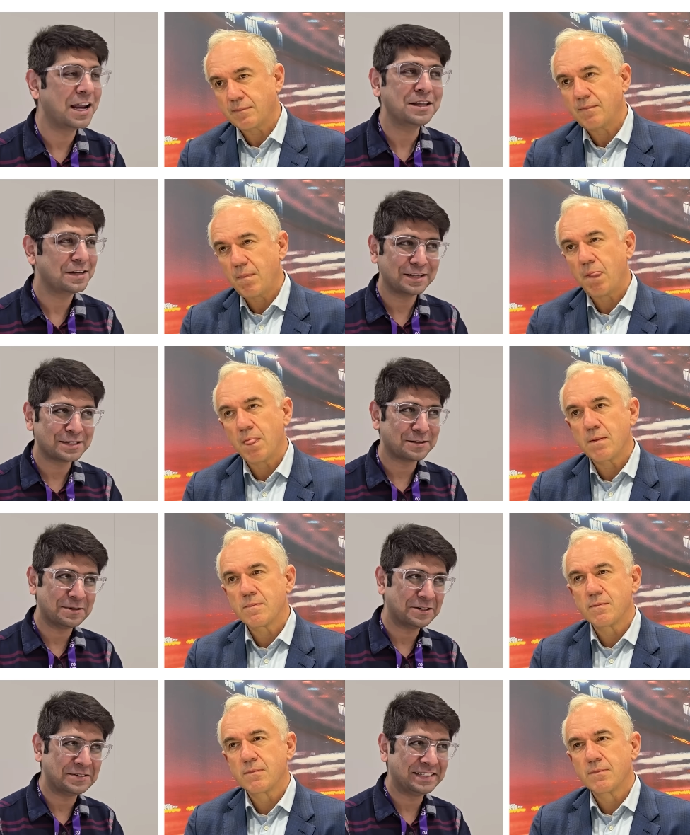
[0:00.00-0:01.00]
Speaker 1: Anything that's
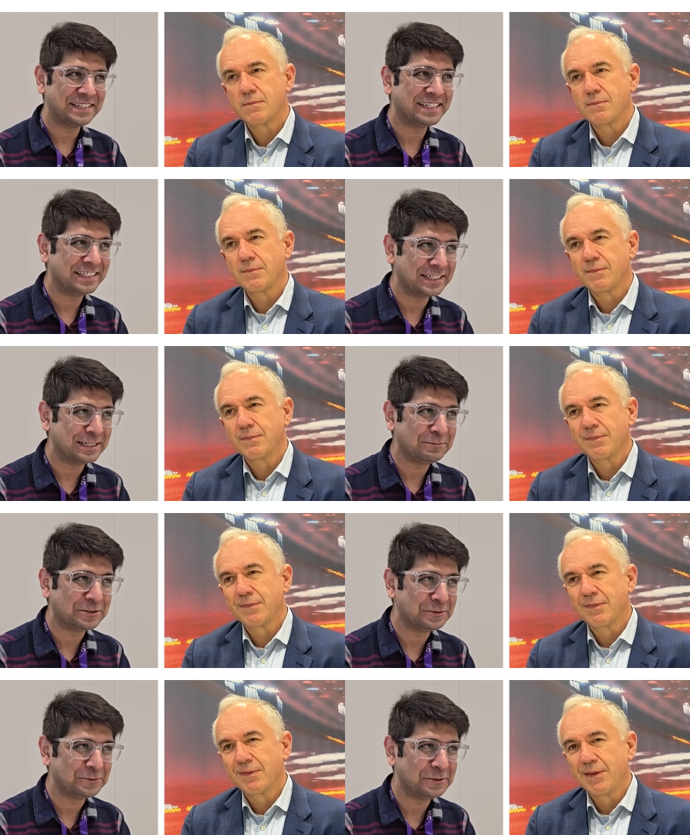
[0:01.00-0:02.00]
coming to India anytime
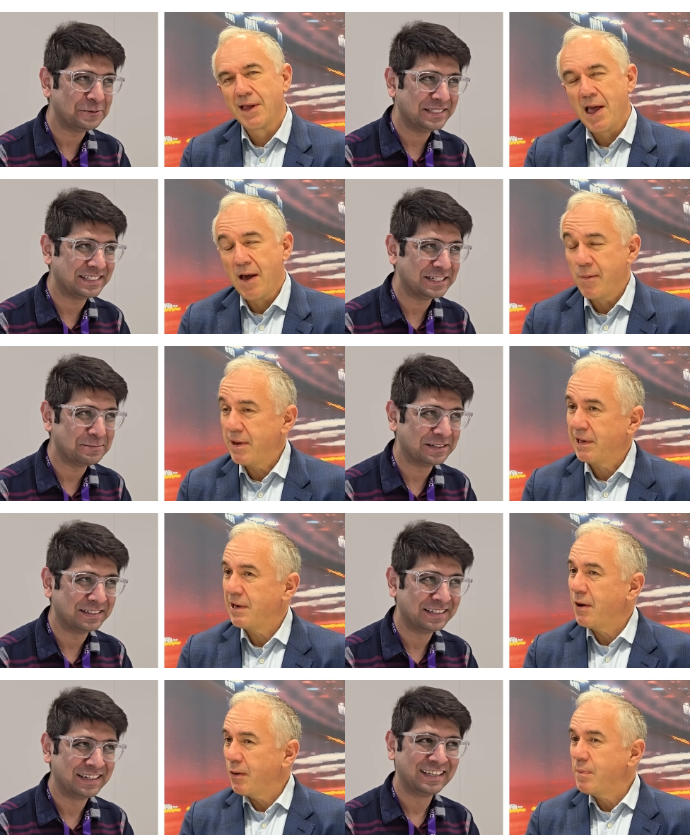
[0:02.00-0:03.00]
soon will be seen. We can
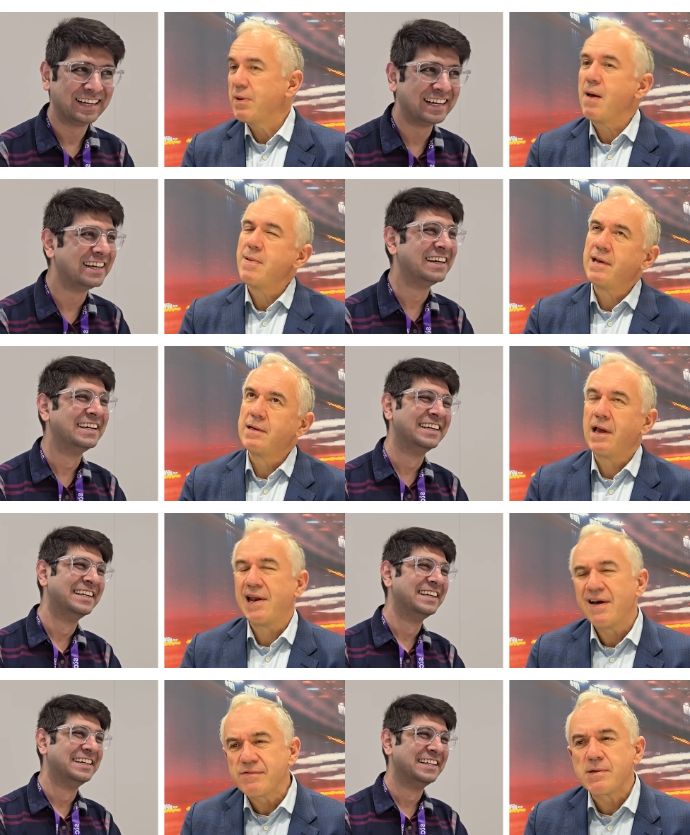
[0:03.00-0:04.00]
hope. I
Speaker 2: mean,
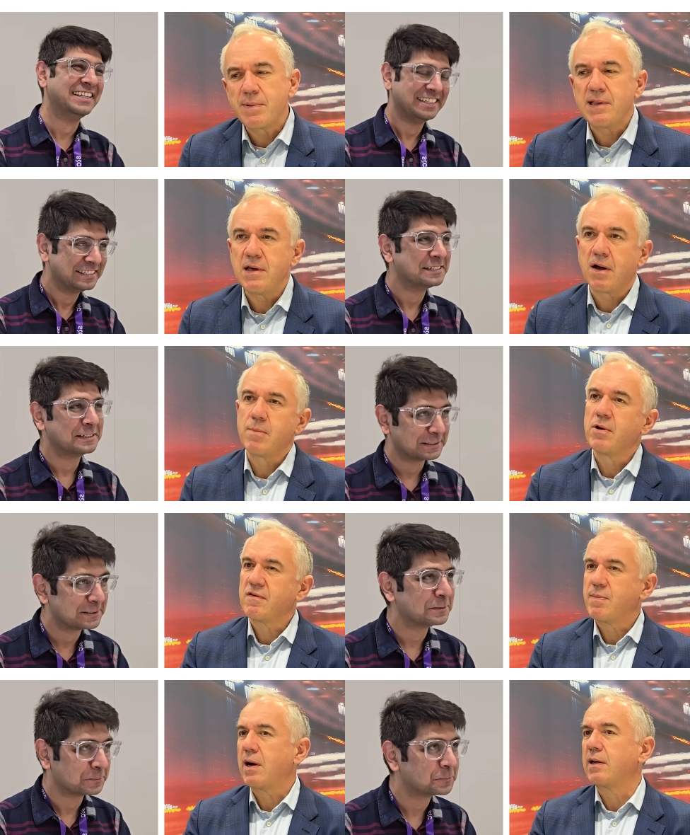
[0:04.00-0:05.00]
inevitably, the
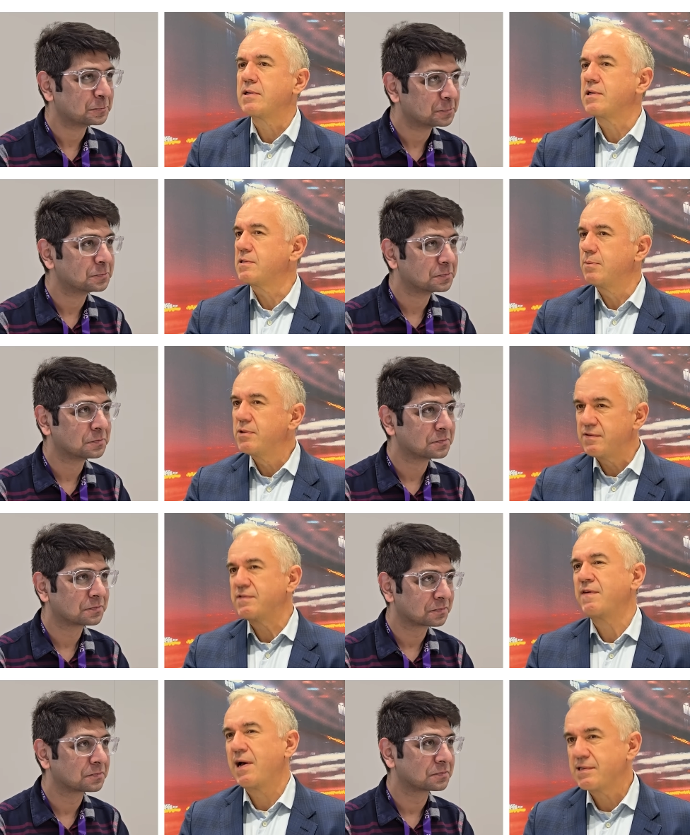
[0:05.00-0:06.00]
automotive market doesn't move as
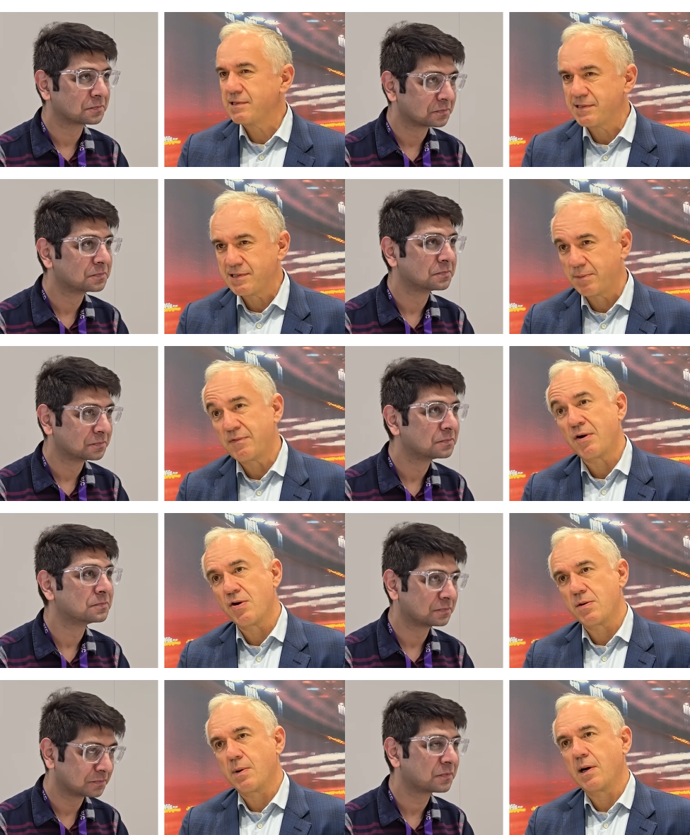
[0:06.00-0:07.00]
fast as some of our
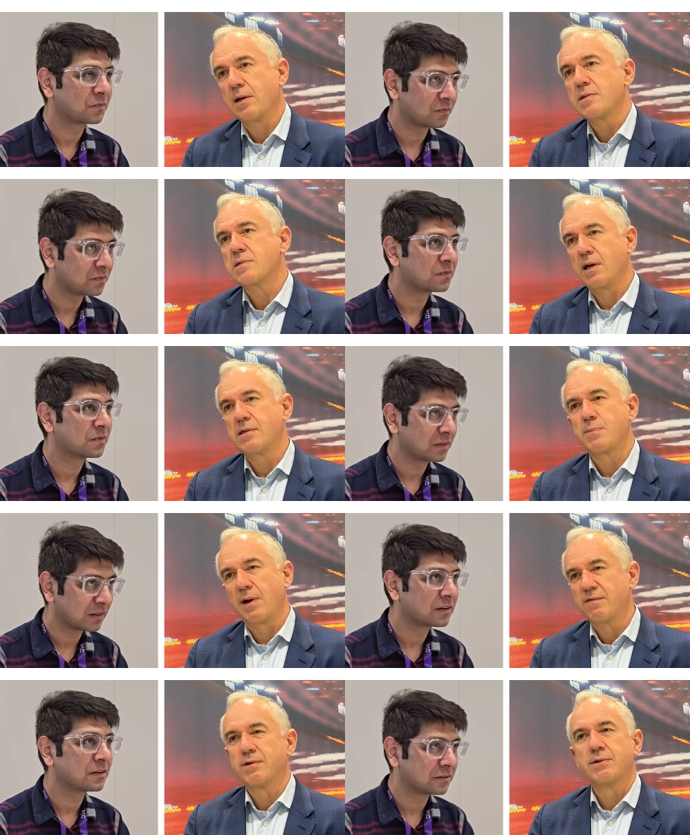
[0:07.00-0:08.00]
other markets, like
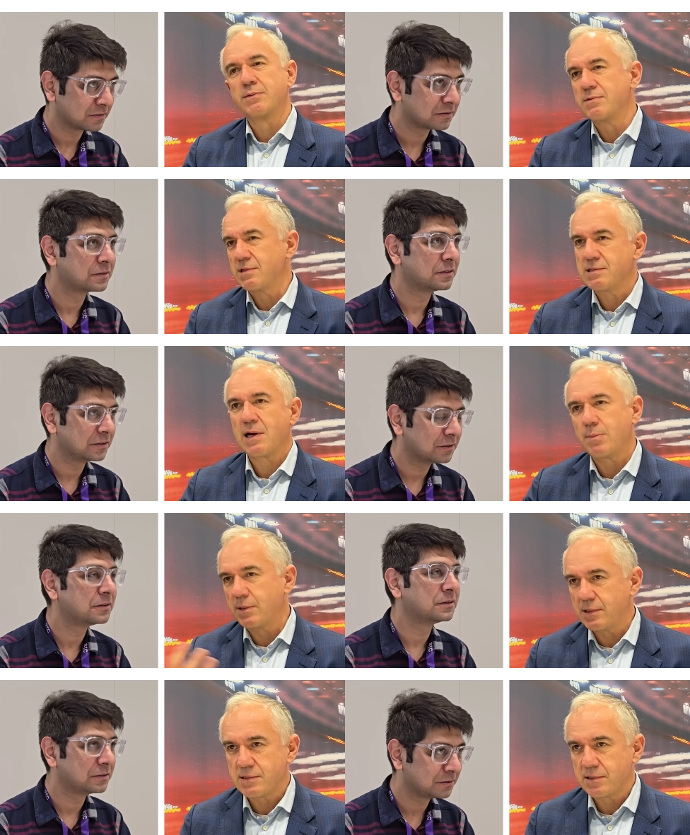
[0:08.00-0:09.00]
smartphones and
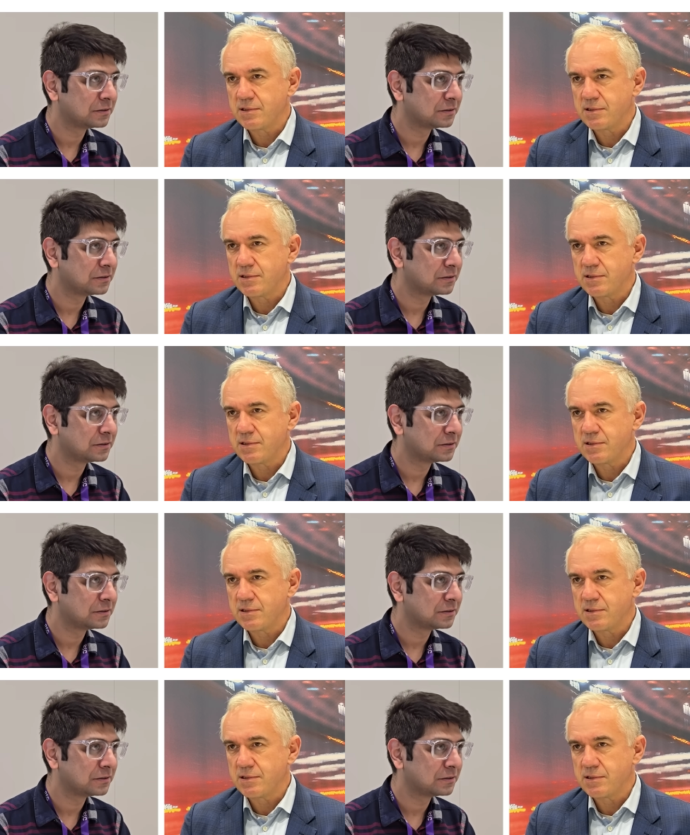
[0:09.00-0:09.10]
tablets and